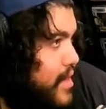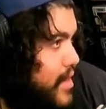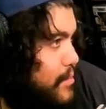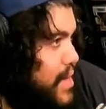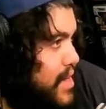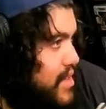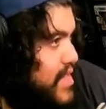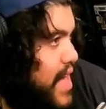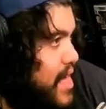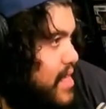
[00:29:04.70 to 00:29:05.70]
because
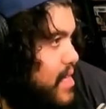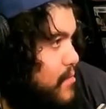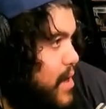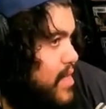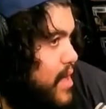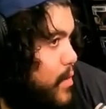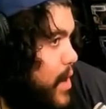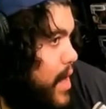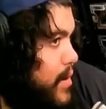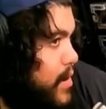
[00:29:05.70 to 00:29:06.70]
that right there,
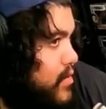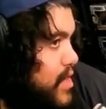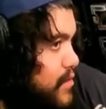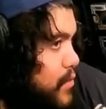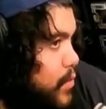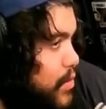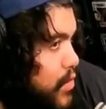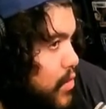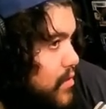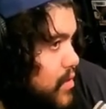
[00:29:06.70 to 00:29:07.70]
Ryan Reynolds has full
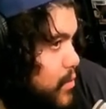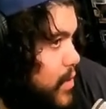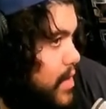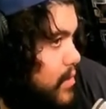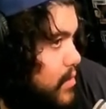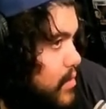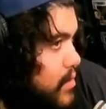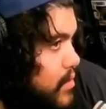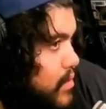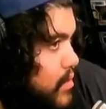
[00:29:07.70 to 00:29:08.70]
control of as well,
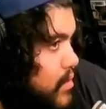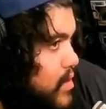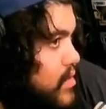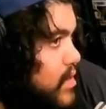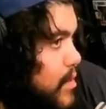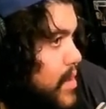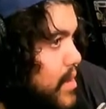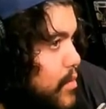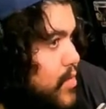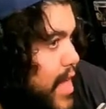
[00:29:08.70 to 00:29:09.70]
because him and
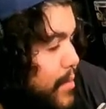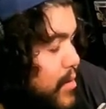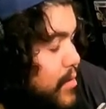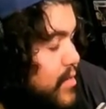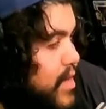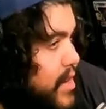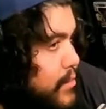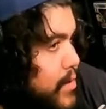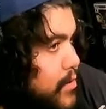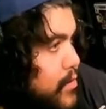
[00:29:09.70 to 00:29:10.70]
Hugh Jackman are executive
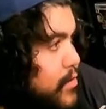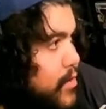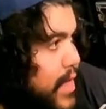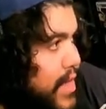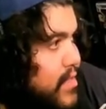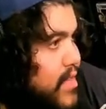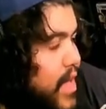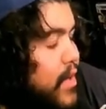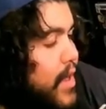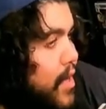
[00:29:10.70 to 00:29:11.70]
producers, so they get to
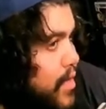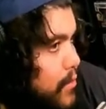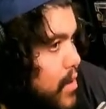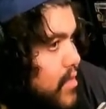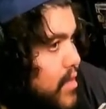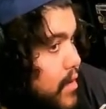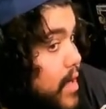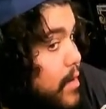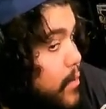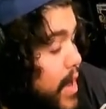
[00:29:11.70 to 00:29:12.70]
tell it how they want to tell it.
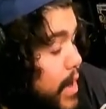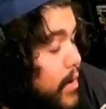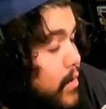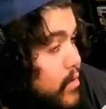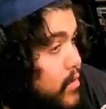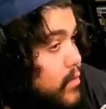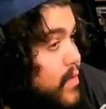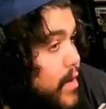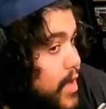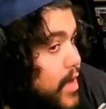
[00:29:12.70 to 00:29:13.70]
And Ryan Reynolds is
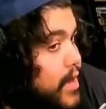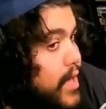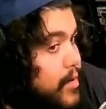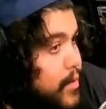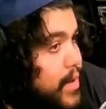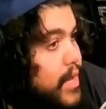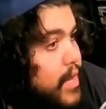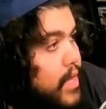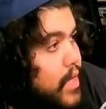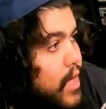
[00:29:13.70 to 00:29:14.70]
very good at doing
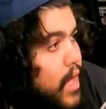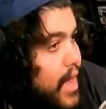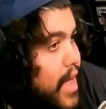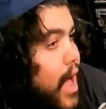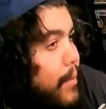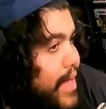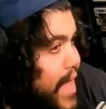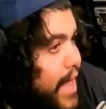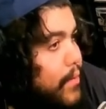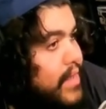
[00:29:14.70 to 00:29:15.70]
a comic
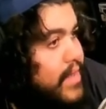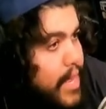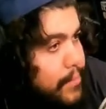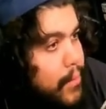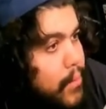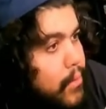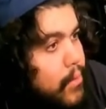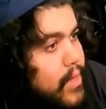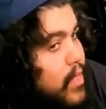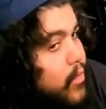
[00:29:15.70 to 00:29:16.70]
accurate
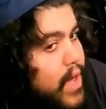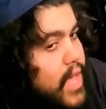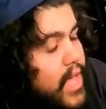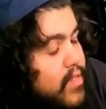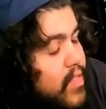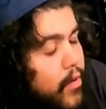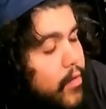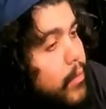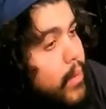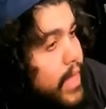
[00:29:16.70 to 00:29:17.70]
Deadpool. That's why he's the
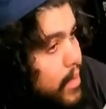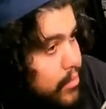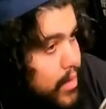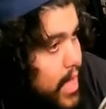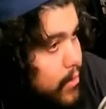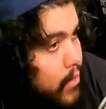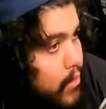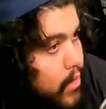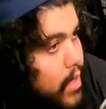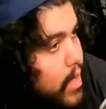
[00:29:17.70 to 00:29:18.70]
only one that can play that
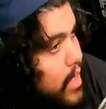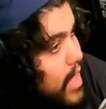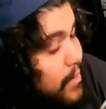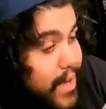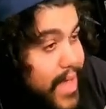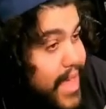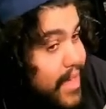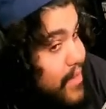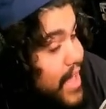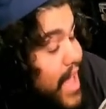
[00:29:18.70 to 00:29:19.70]
role. Yeah. He, he
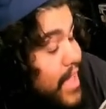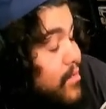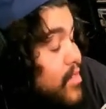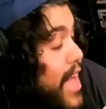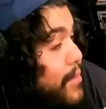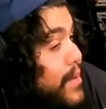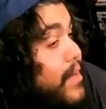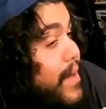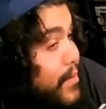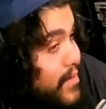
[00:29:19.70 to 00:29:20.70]
even got Hugh Jackman to
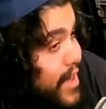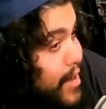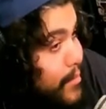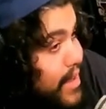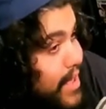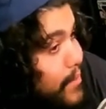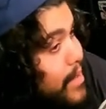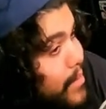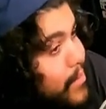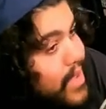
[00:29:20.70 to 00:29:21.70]
come out of retirement. How many mm,
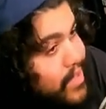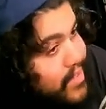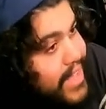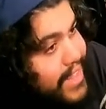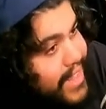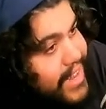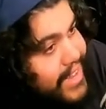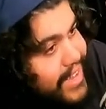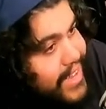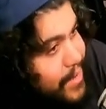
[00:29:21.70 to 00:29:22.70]
people Which can you say crazy, that
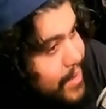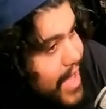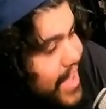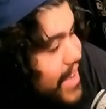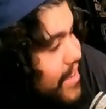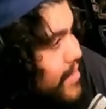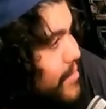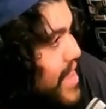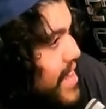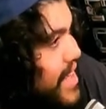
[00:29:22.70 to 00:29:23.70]
yeah. can do that? You know what I
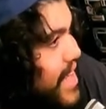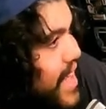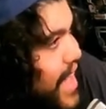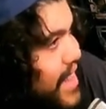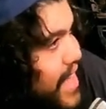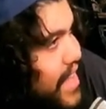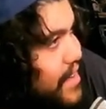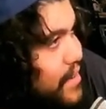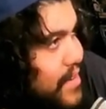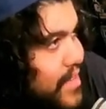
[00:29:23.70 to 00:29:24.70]
mean? And
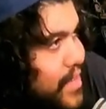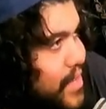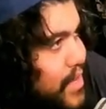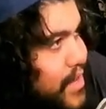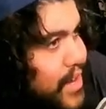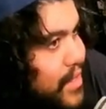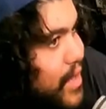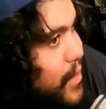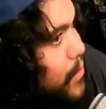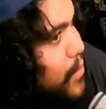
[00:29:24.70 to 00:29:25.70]
then you know you're hearing a
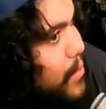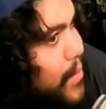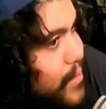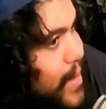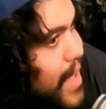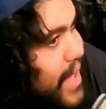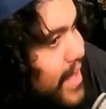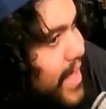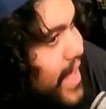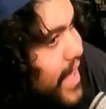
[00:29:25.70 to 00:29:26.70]
lot of rumors, man.
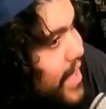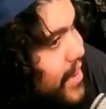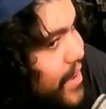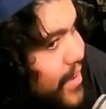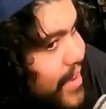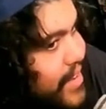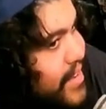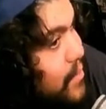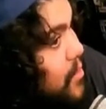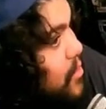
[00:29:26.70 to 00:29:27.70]
Like you're hearing
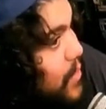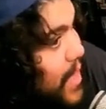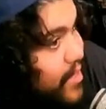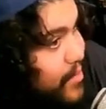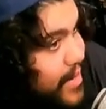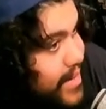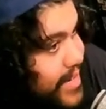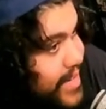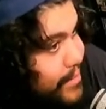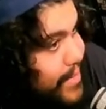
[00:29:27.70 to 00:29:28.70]
the original X Men are gonna
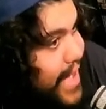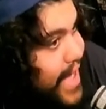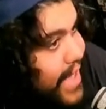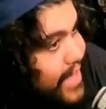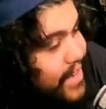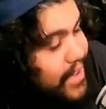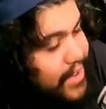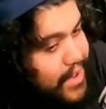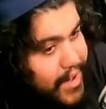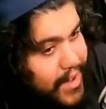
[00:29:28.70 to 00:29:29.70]
come back. You know
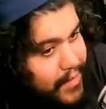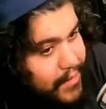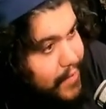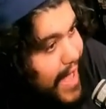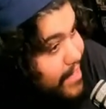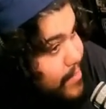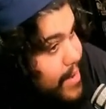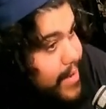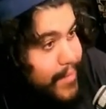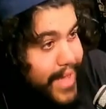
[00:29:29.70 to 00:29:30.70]
you're hearing
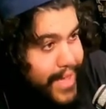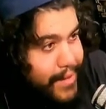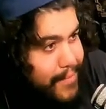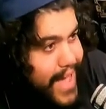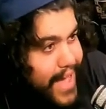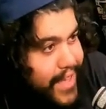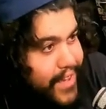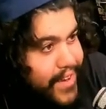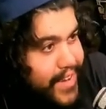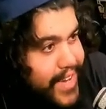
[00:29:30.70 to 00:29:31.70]
Fassbender might come back. You're
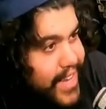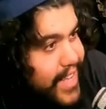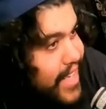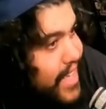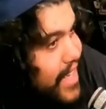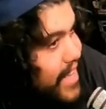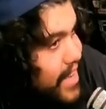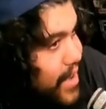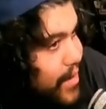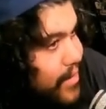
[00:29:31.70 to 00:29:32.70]
hearing you
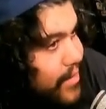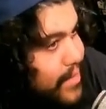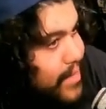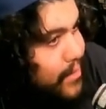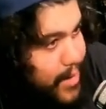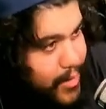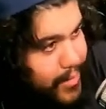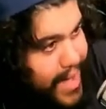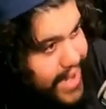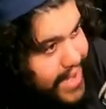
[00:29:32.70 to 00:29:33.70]
know the original
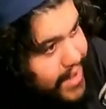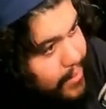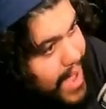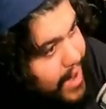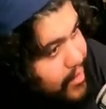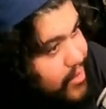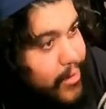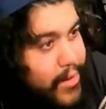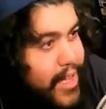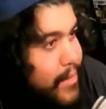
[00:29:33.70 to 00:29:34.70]
Magneto, Patrick
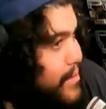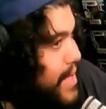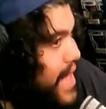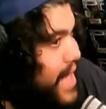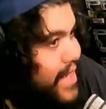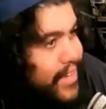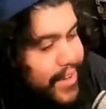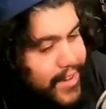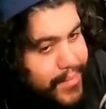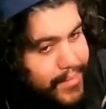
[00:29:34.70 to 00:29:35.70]
Stewart coming back. You're
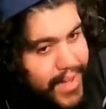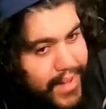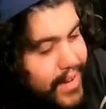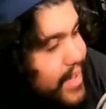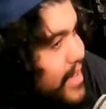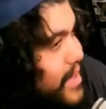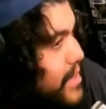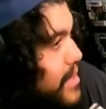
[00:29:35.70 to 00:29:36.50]
hearing about uh,